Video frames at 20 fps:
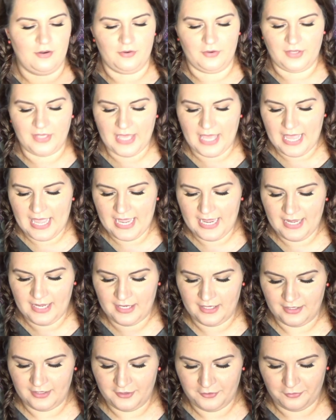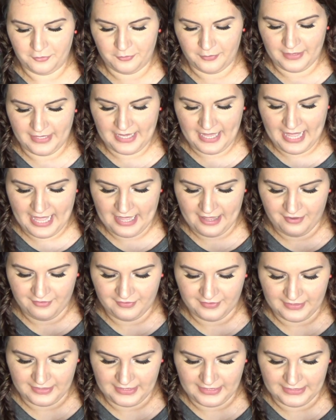Okay, we
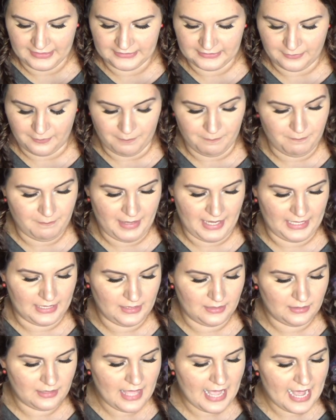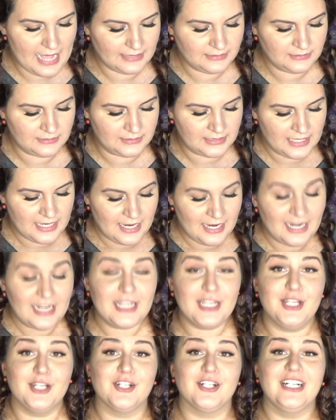have these Mega Last
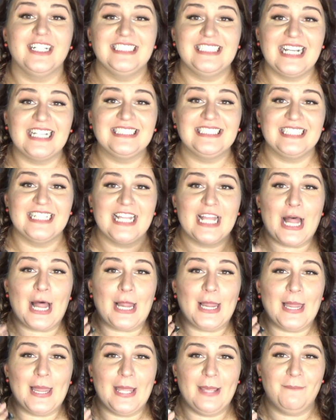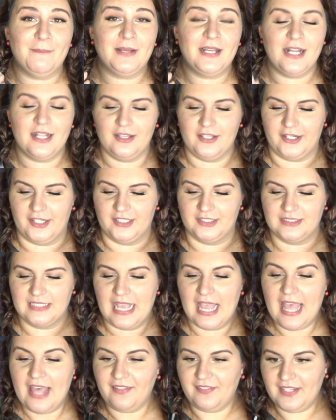iridescent lip colors.
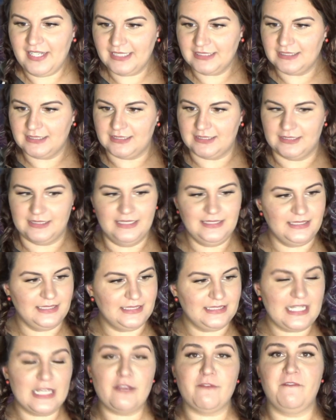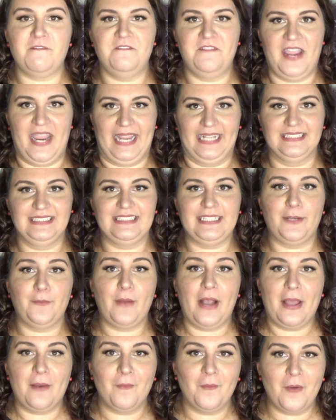These, this is like fancy
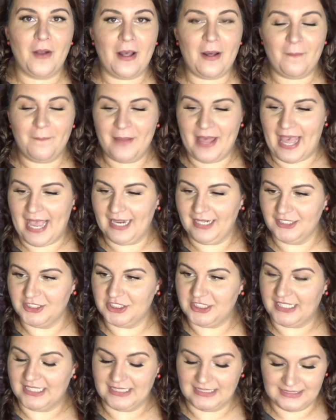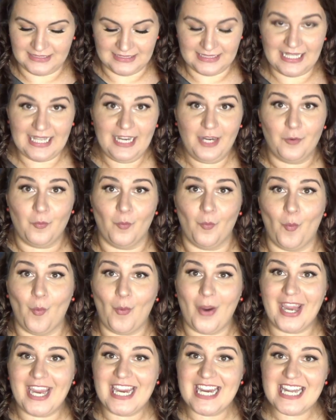Wet n Wild packaging. This is like
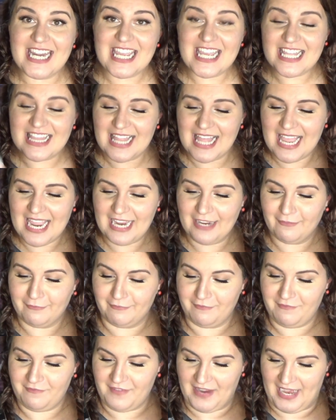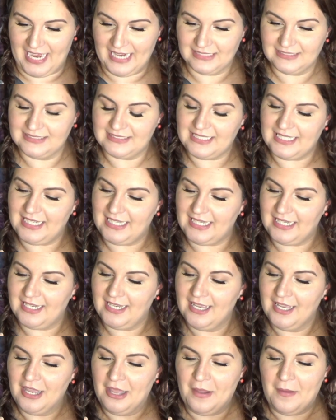weighty, like fancy
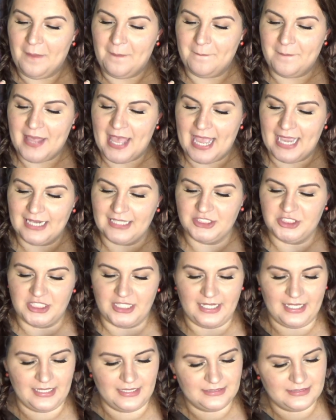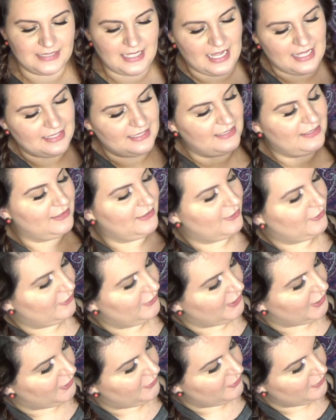packaging and it's got like a little
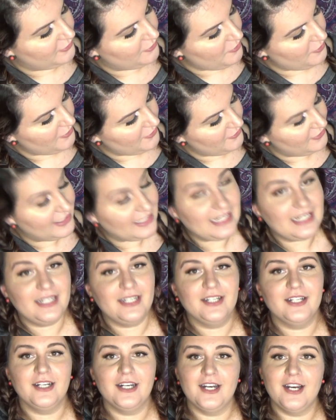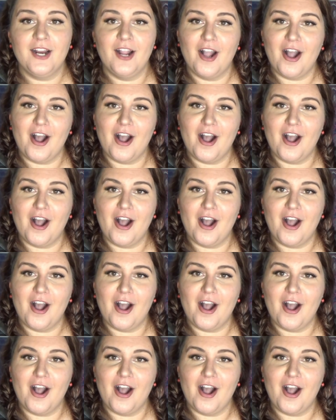unicorn right here.